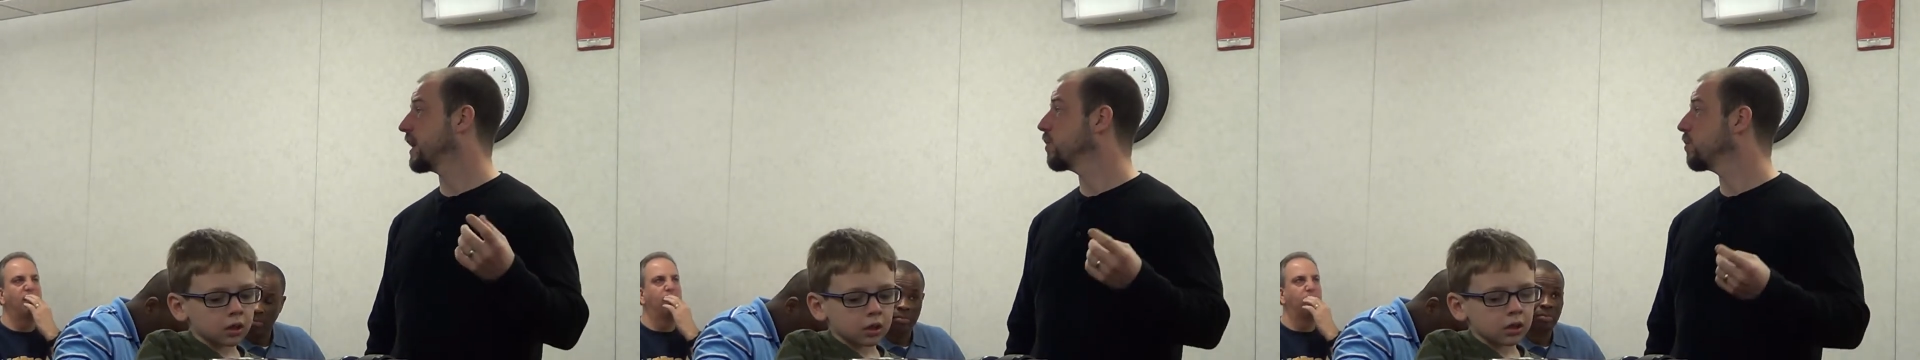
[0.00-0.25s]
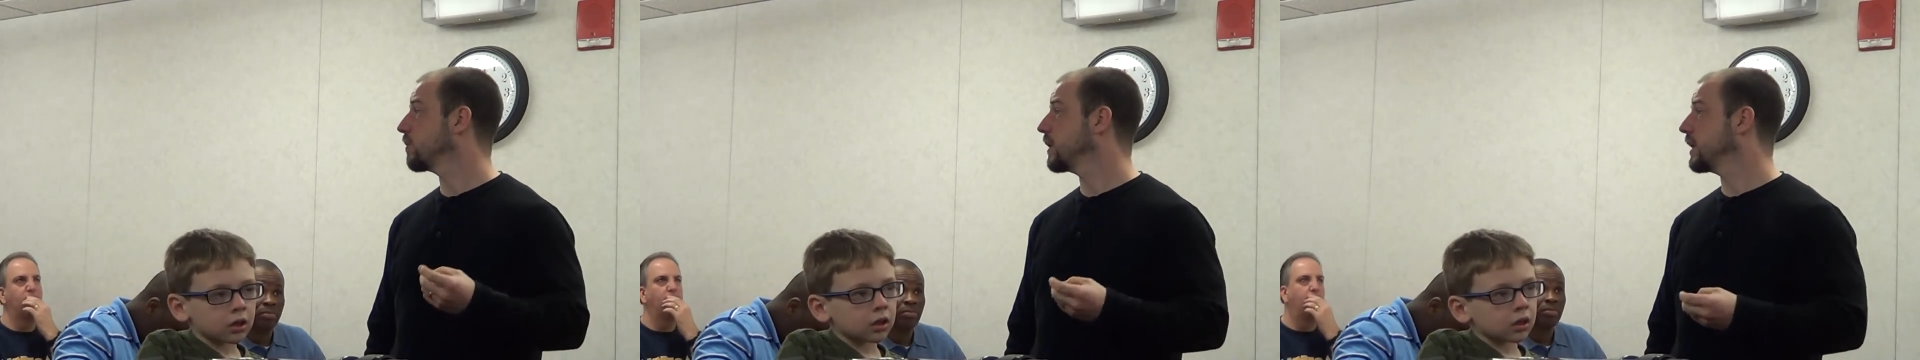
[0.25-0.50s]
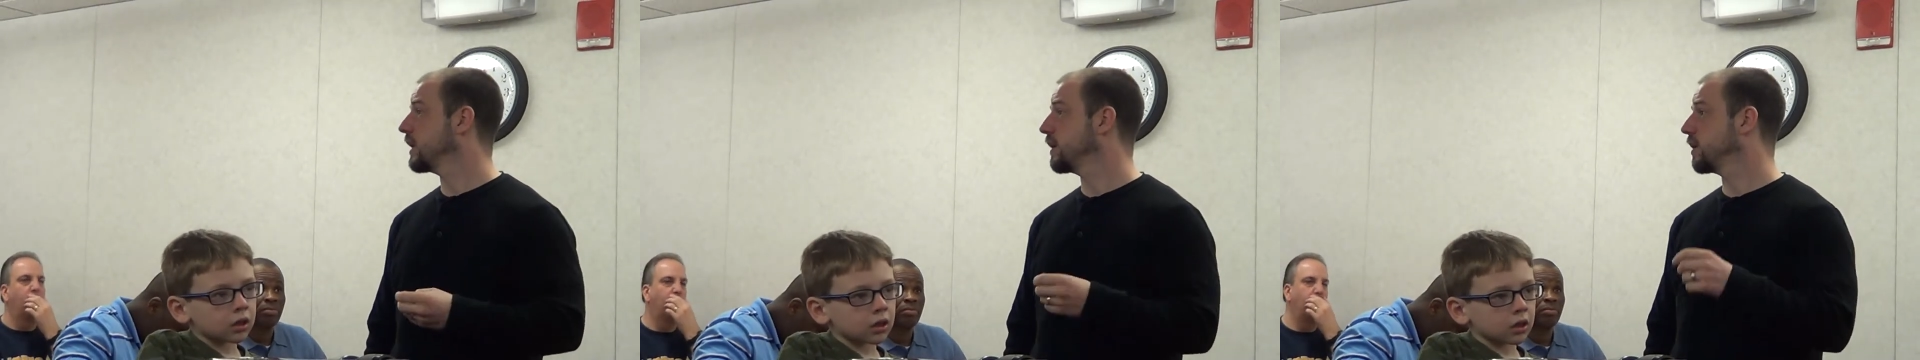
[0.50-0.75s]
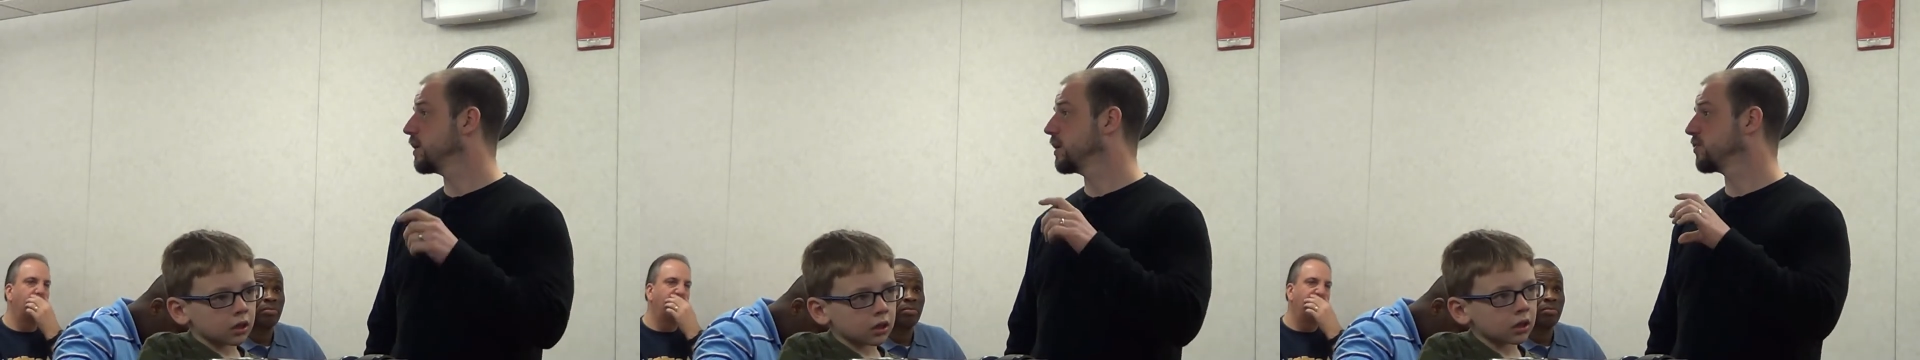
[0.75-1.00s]
Speaker 1: out
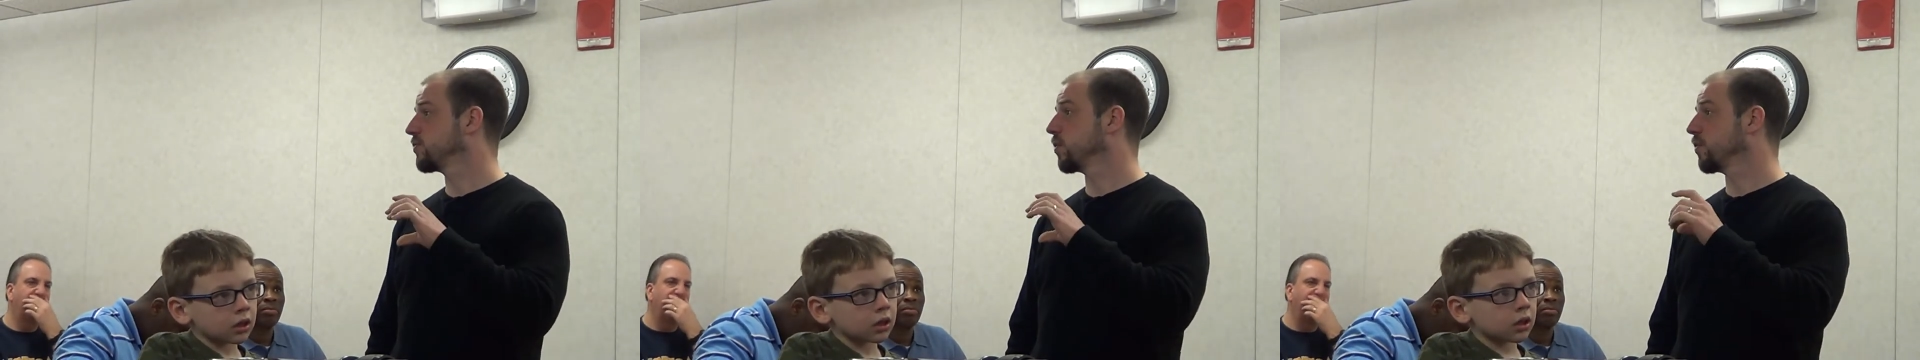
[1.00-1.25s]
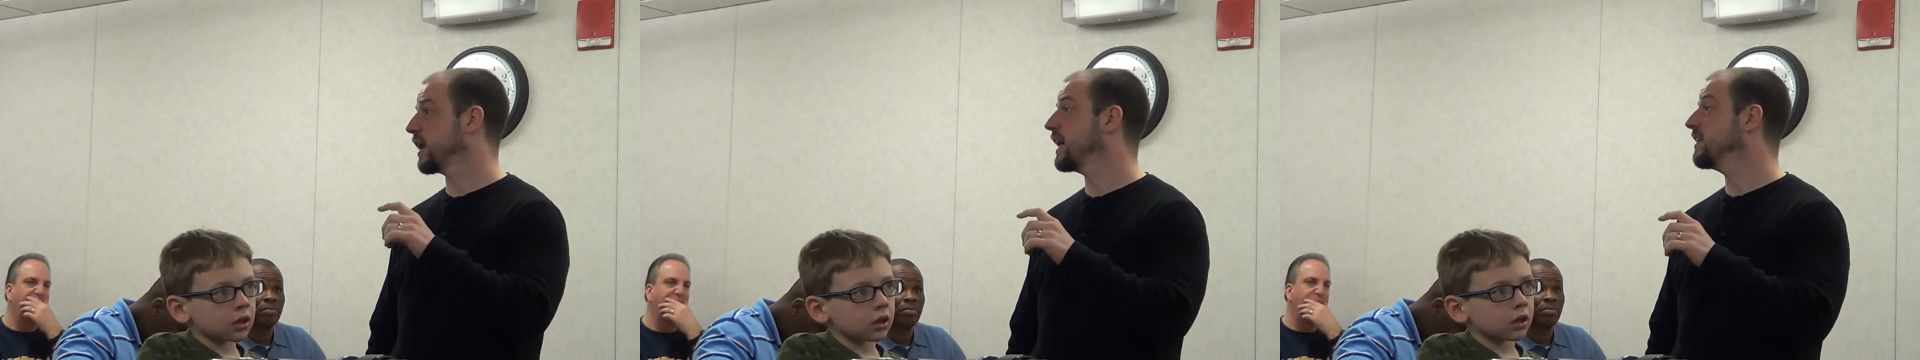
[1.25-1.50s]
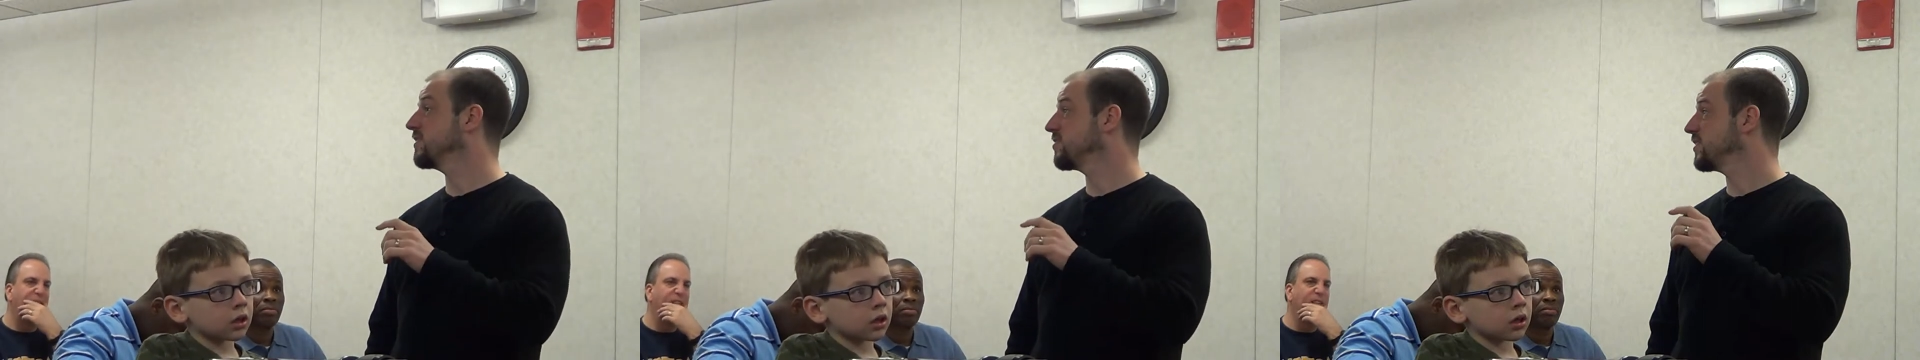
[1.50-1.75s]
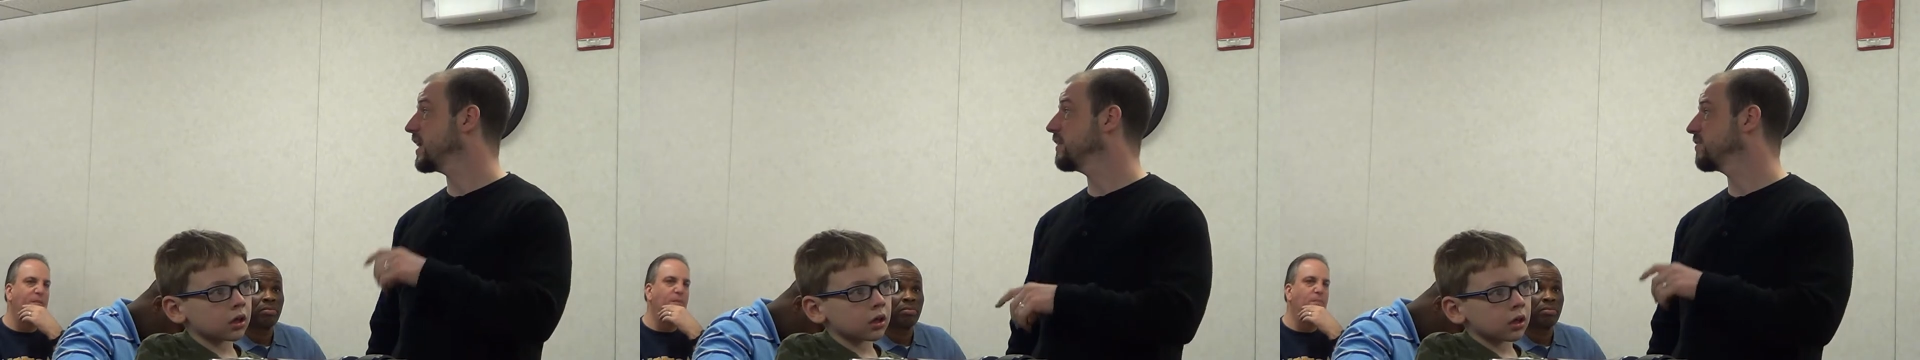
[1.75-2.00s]
so that it
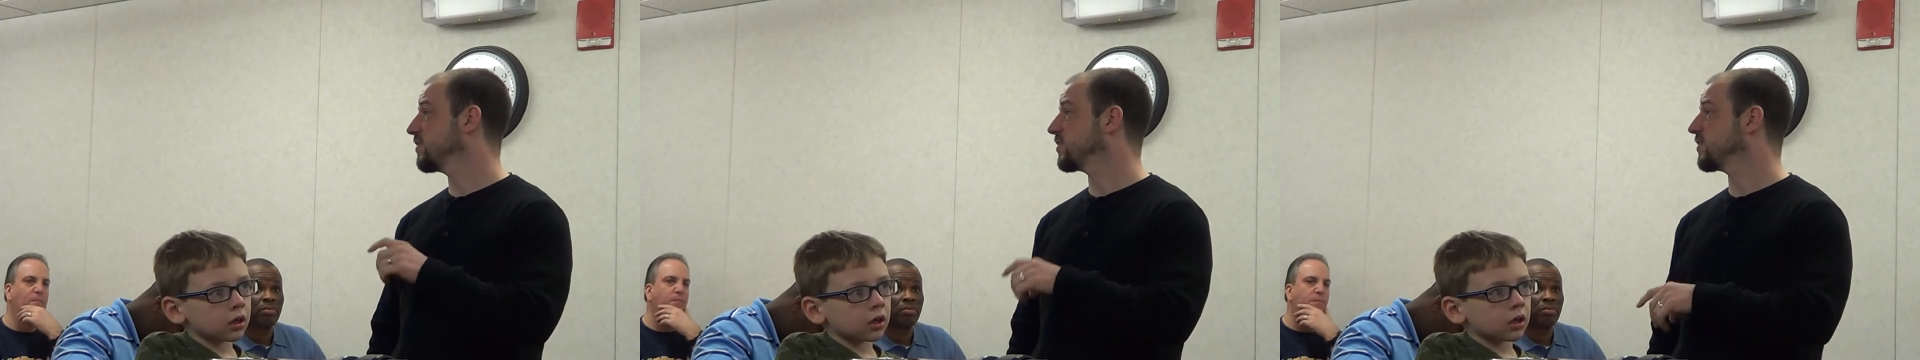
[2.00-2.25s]
saves the